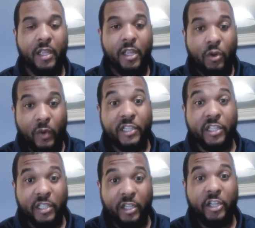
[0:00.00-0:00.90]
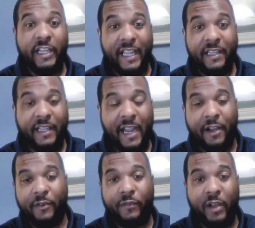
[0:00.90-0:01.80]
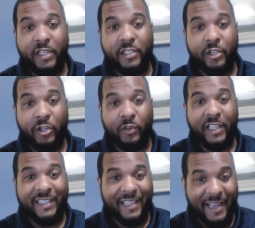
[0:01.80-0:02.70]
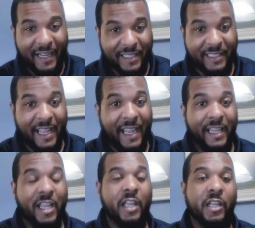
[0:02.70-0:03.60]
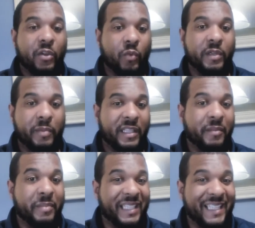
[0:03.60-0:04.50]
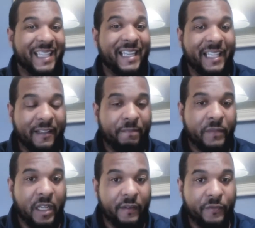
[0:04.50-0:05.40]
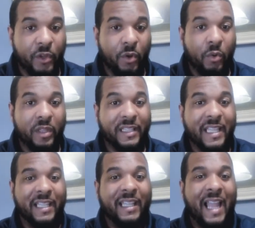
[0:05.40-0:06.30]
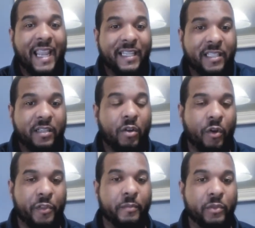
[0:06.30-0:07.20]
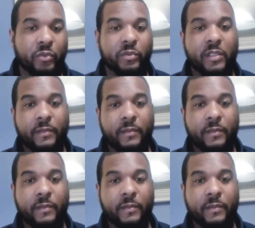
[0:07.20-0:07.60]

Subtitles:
which is a good indicator for us to know that the next day would be the beginning of the light on the moon.